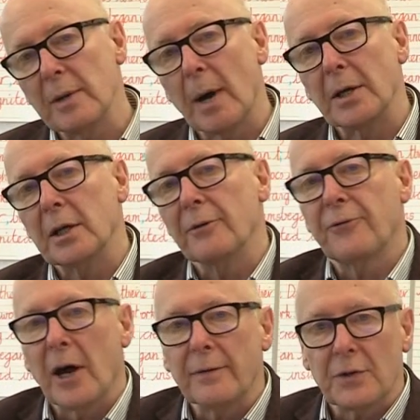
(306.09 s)
by year
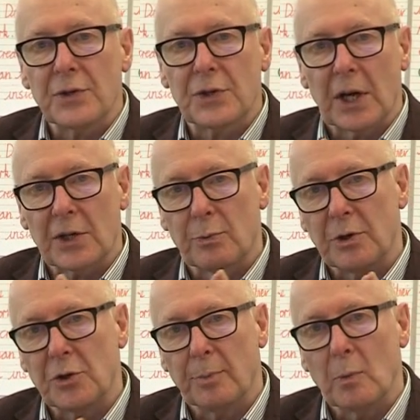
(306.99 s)
5 and 6 we
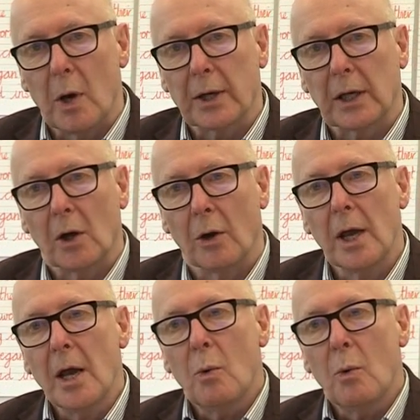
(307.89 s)
should be working on,